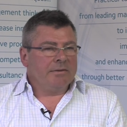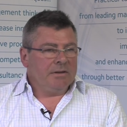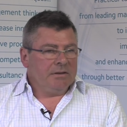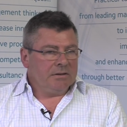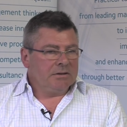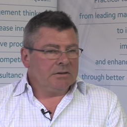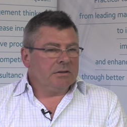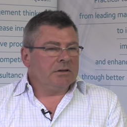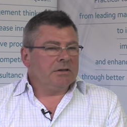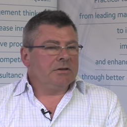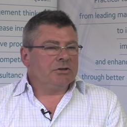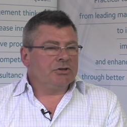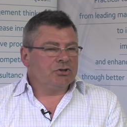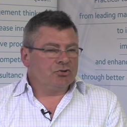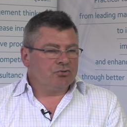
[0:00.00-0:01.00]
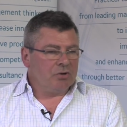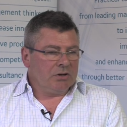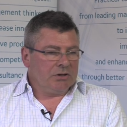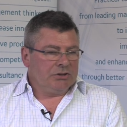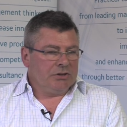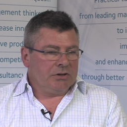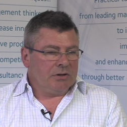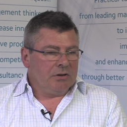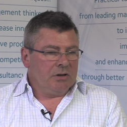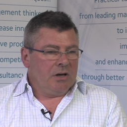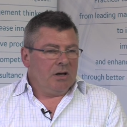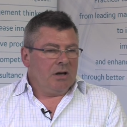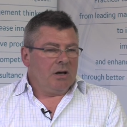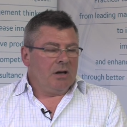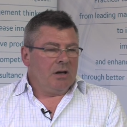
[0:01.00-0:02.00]
think the structure,
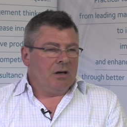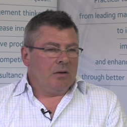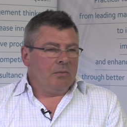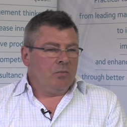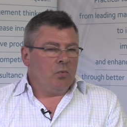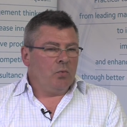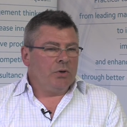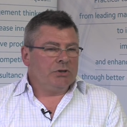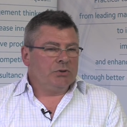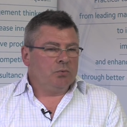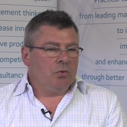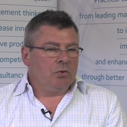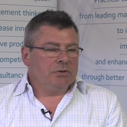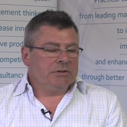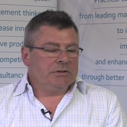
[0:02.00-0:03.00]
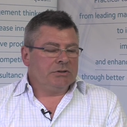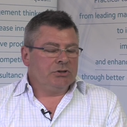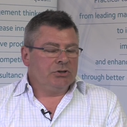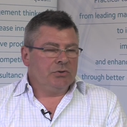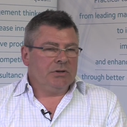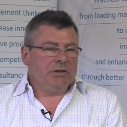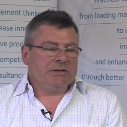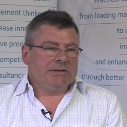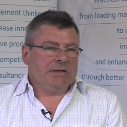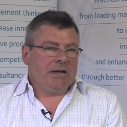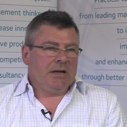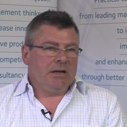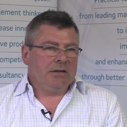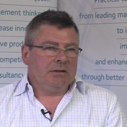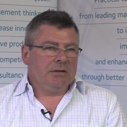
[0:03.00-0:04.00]
which was to an
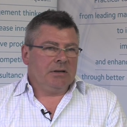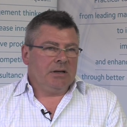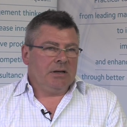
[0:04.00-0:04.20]
extent,